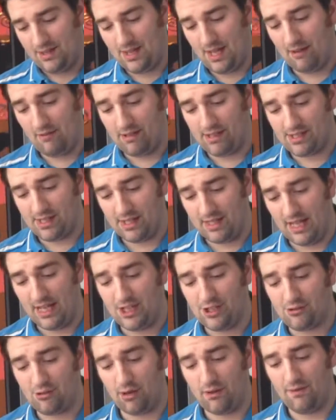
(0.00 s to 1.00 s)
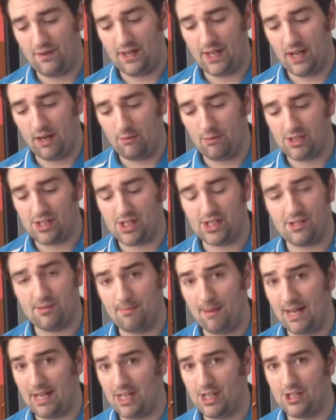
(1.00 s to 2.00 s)
There is an intro video which is
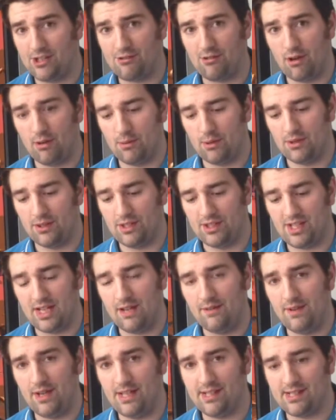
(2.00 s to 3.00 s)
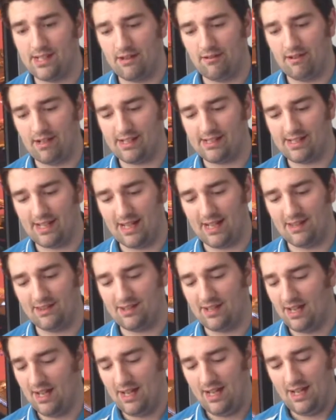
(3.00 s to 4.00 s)
the main intro on the TV series,
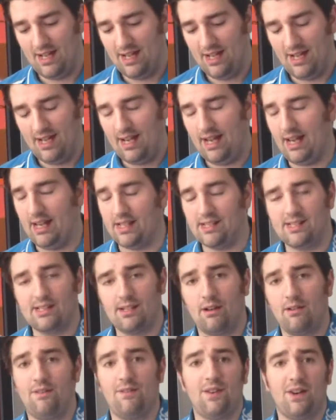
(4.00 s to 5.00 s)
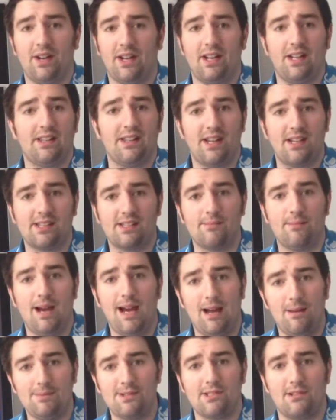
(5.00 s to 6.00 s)
and it's so funny. There's some
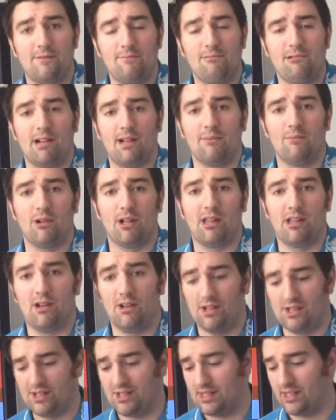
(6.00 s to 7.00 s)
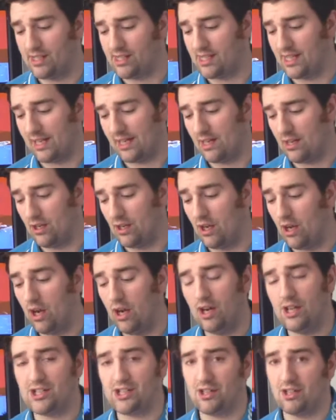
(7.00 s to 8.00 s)
absolute brilliant one-liners in this thing, and I
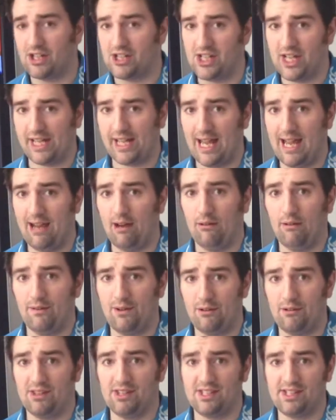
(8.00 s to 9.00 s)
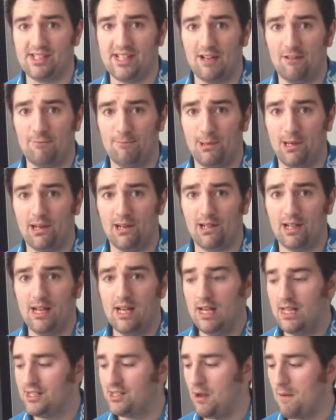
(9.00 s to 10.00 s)
urge you to check it out if you're into South Park.
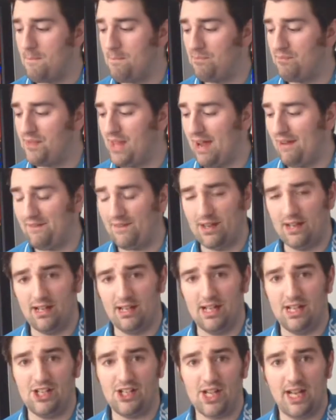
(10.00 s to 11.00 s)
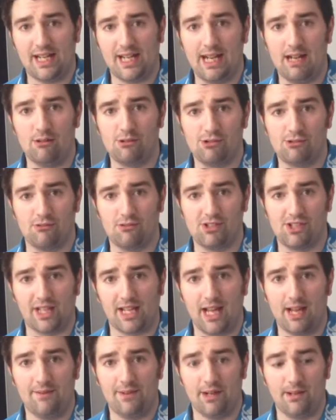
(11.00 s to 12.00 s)
So definitely check out Drawn
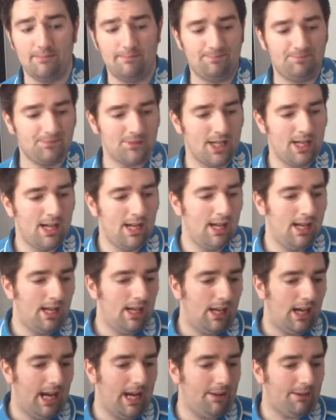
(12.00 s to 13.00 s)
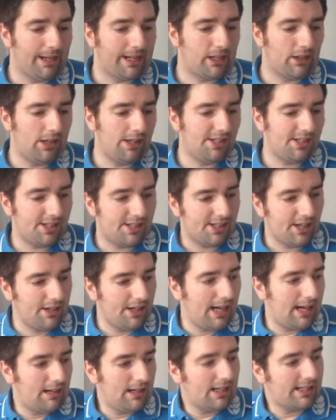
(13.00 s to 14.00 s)
Together. Anyway guys, so
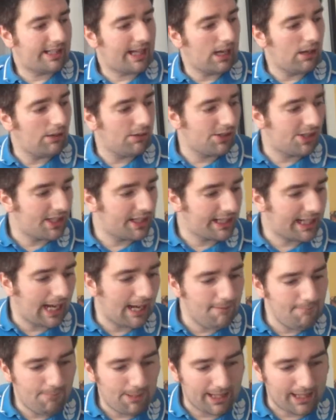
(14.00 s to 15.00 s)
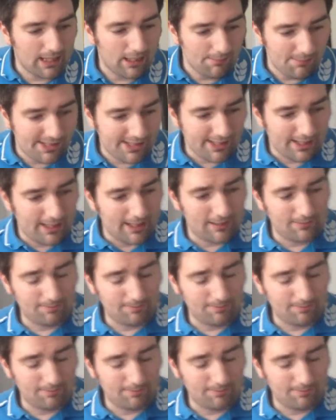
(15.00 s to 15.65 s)
now let's get on to the game pickups.